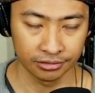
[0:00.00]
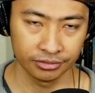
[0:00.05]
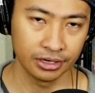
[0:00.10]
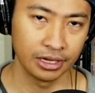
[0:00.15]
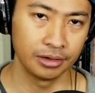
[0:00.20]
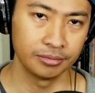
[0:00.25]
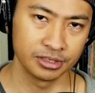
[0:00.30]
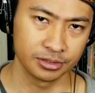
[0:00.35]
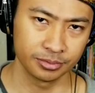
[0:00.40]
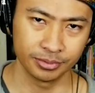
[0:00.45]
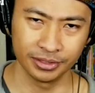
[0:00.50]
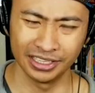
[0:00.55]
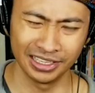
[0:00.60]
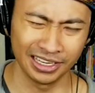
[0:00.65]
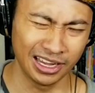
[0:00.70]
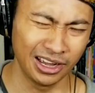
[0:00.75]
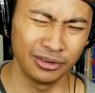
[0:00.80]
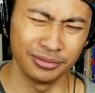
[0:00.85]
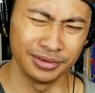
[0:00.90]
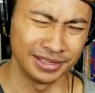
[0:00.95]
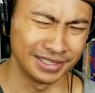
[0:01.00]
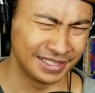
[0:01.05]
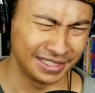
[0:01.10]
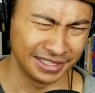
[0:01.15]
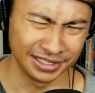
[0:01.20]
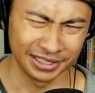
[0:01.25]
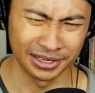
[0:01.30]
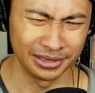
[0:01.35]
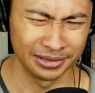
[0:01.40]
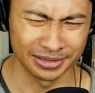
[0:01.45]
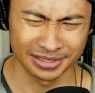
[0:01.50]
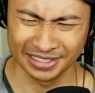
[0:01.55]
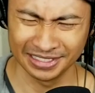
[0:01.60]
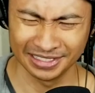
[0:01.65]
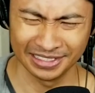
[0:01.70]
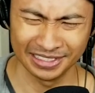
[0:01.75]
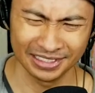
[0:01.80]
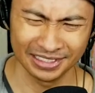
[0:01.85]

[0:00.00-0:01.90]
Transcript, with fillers: Now I'm just playing. I always see ghosts, you know.